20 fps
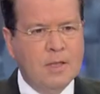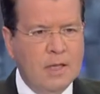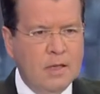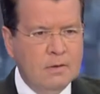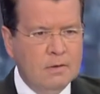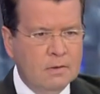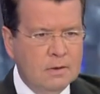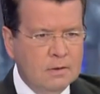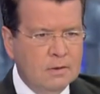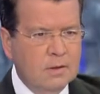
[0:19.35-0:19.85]

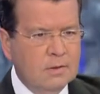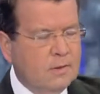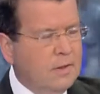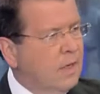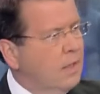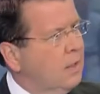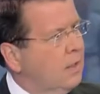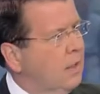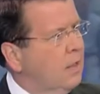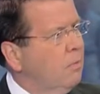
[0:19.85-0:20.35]
It's
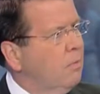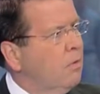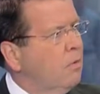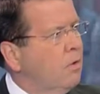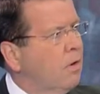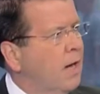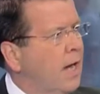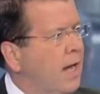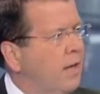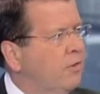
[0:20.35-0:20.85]
getting a little
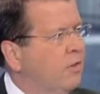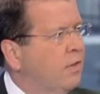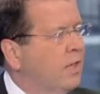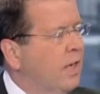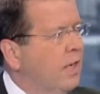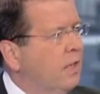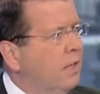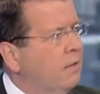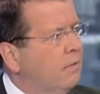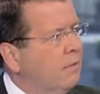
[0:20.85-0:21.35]
more
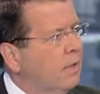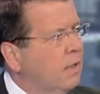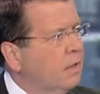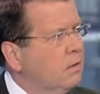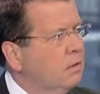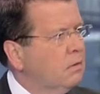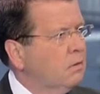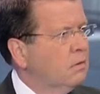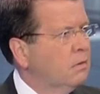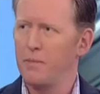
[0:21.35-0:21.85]
agitated. Right?
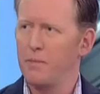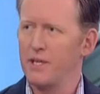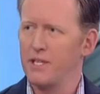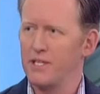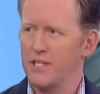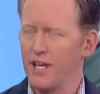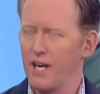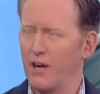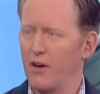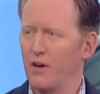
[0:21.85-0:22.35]
It can be
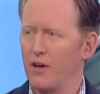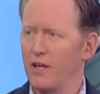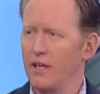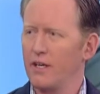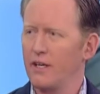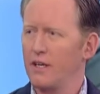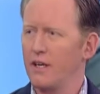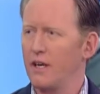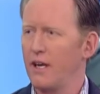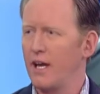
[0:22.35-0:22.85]

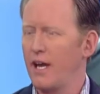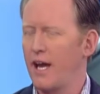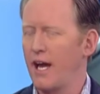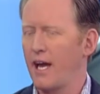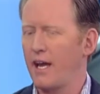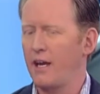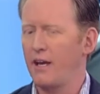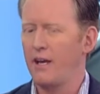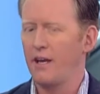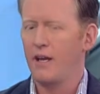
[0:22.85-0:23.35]
scary,
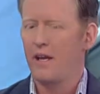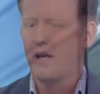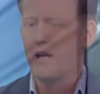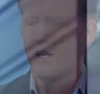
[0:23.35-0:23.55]
and